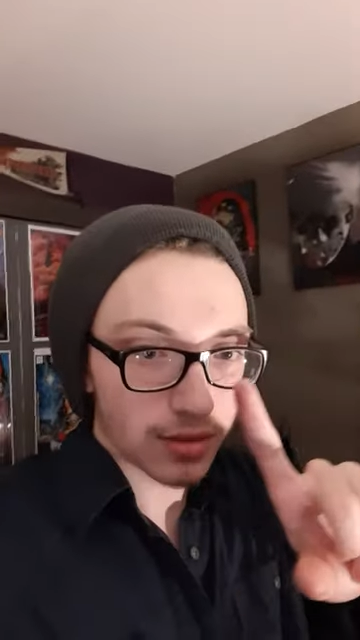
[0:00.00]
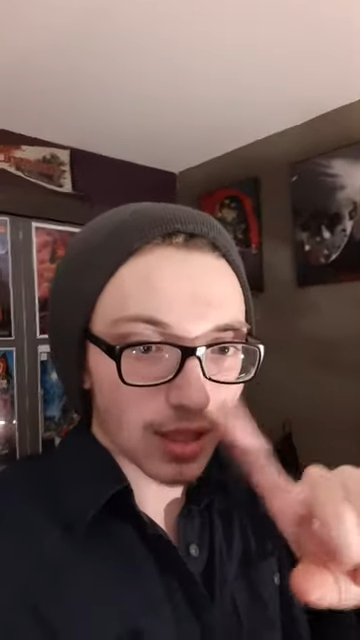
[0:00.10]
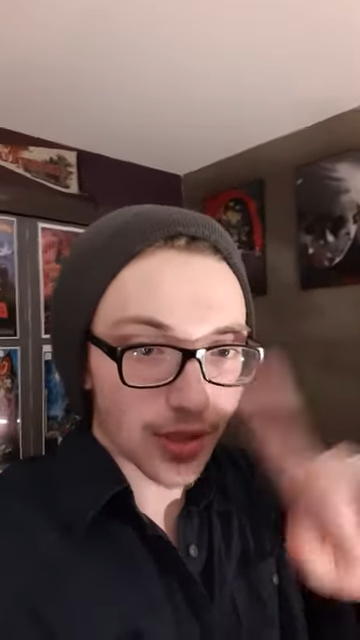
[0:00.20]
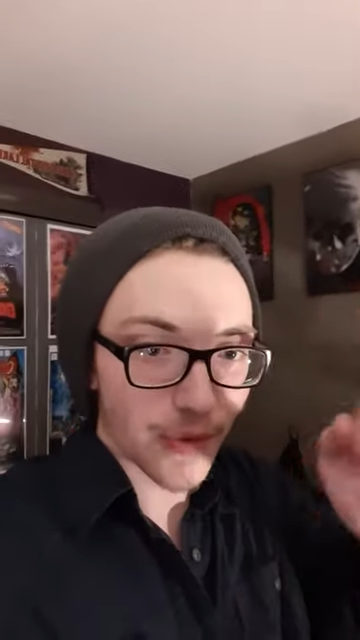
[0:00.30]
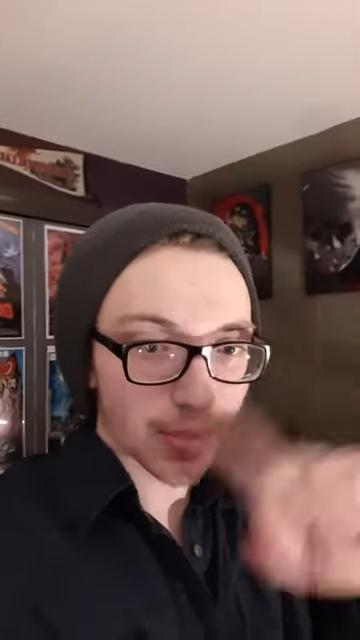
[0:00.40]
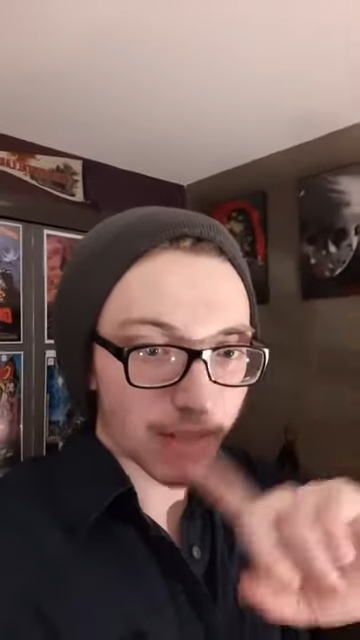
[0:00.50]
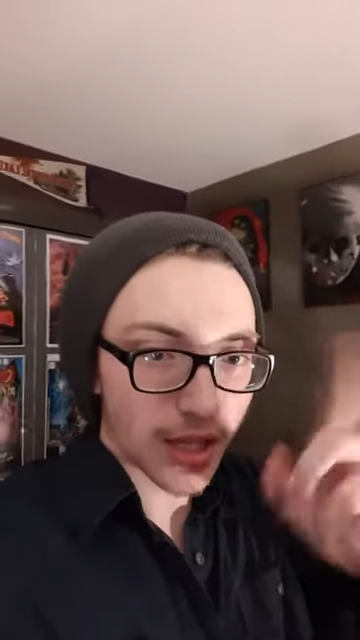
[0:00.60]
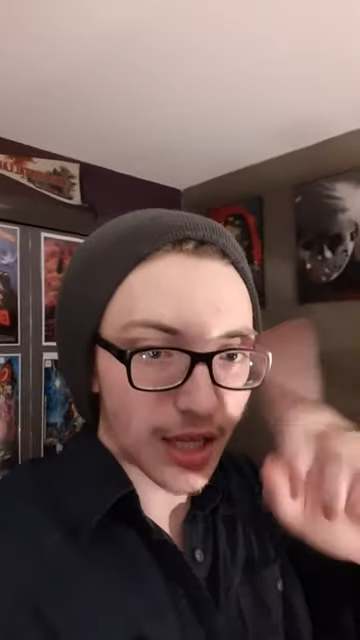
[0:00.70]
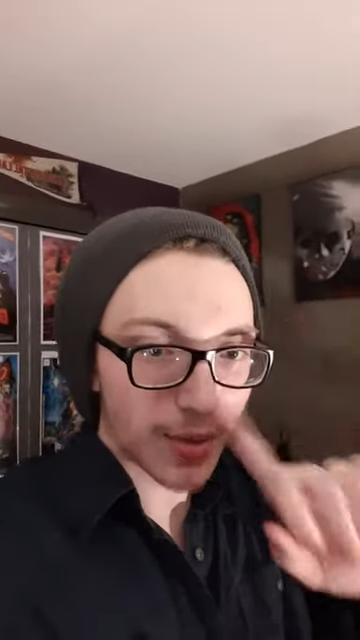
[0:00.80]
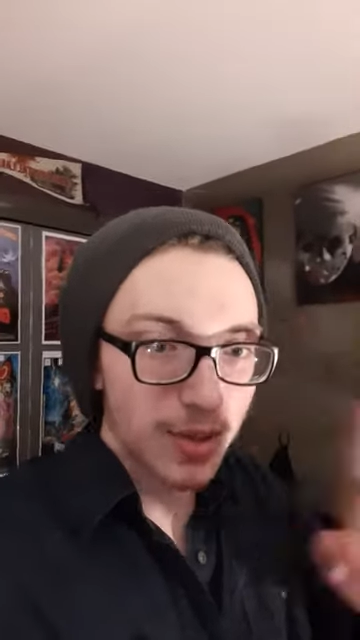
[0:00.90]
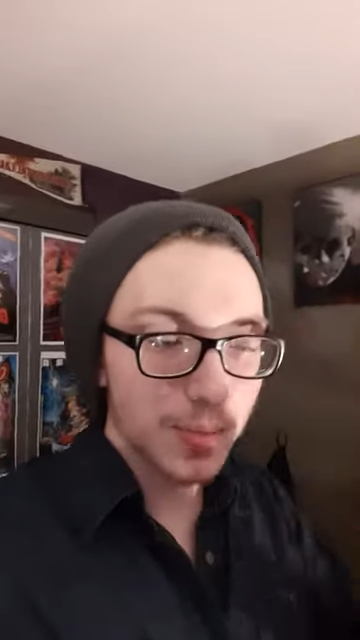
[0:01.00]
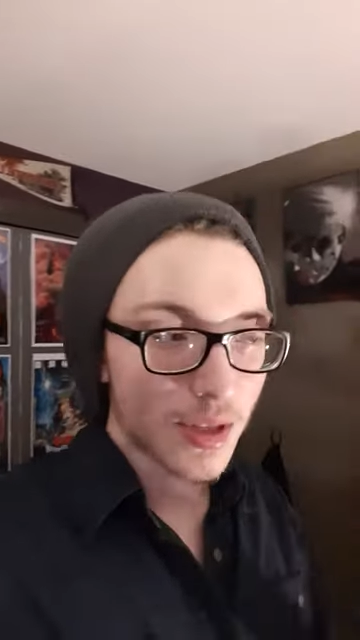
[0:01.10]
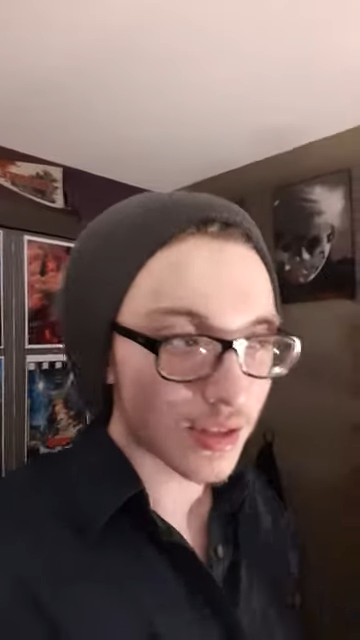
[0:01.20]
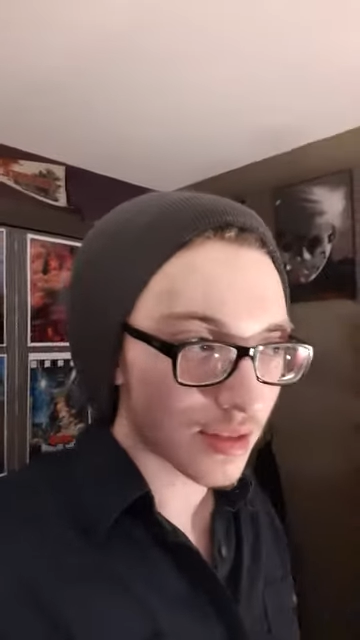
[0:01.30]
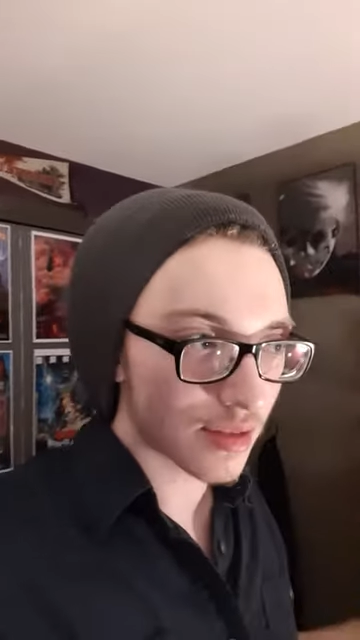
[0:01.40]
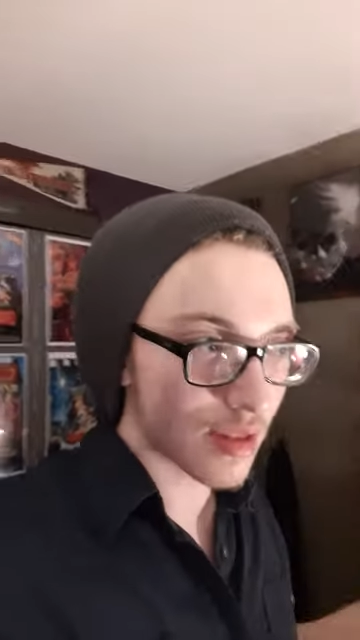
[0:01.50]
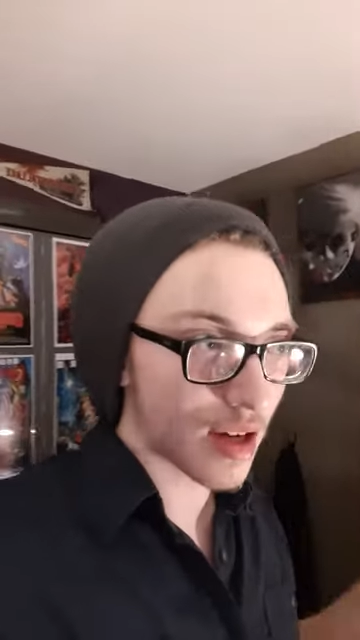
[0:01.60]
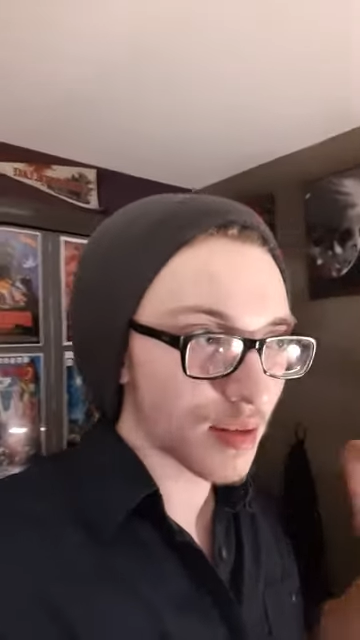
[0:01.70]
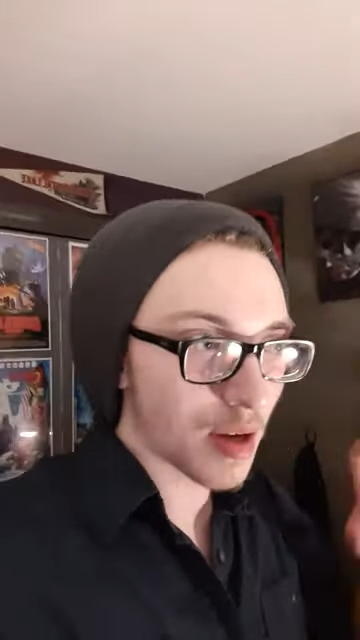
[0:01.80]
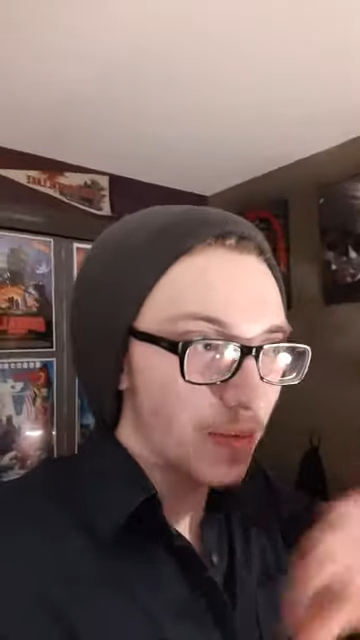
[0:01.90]
That's the first thing, anyways, because
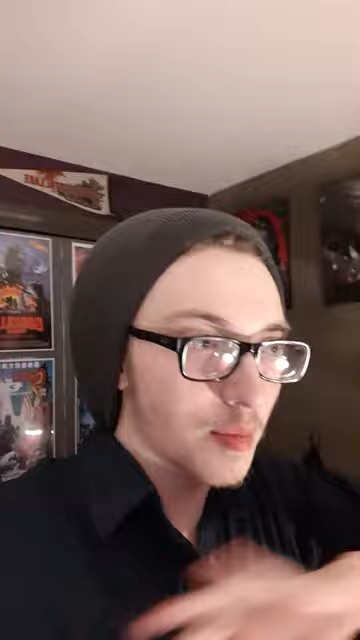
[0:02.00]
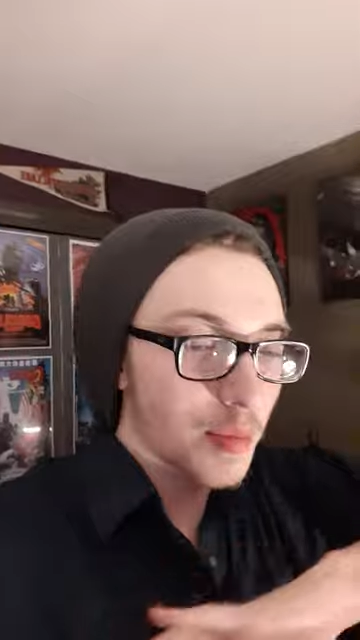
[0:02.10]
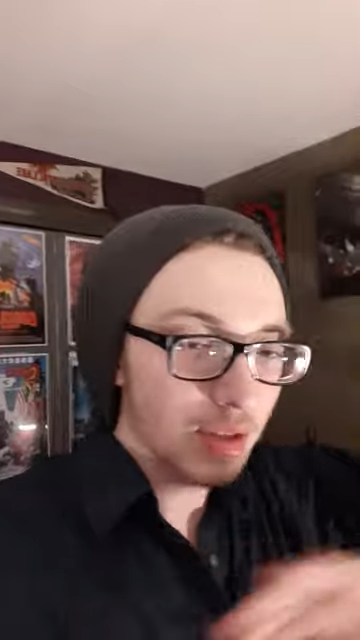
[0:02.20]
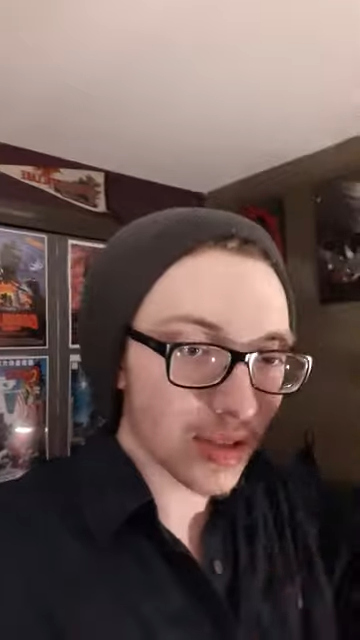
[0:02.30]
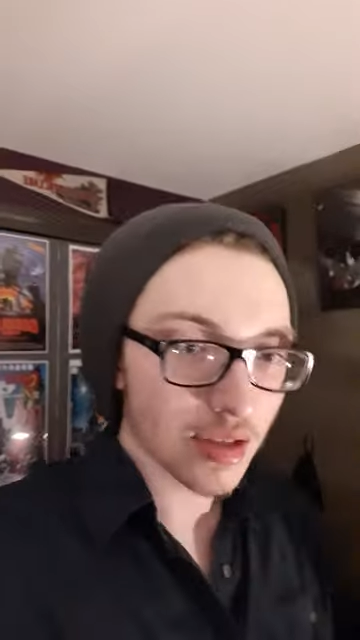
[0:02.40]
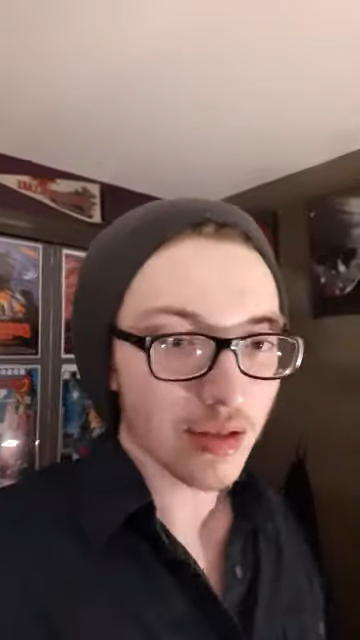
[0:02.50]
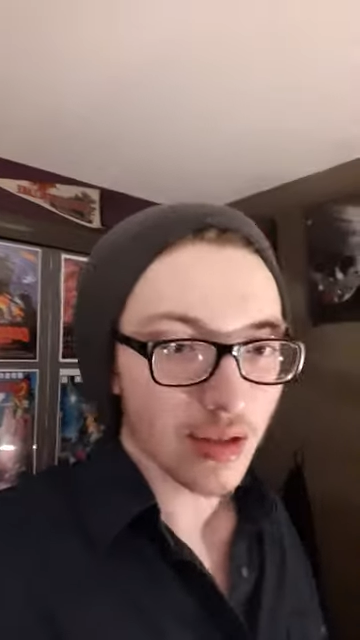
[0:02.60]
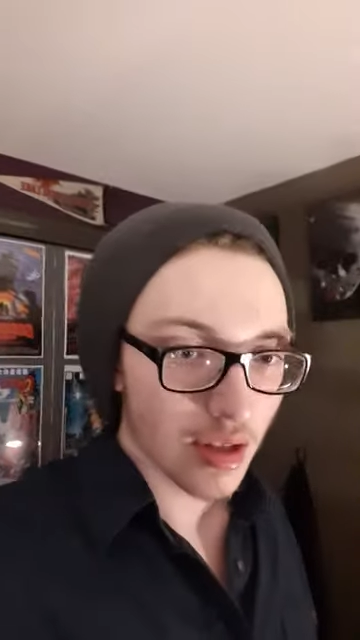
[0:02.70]
I've been busy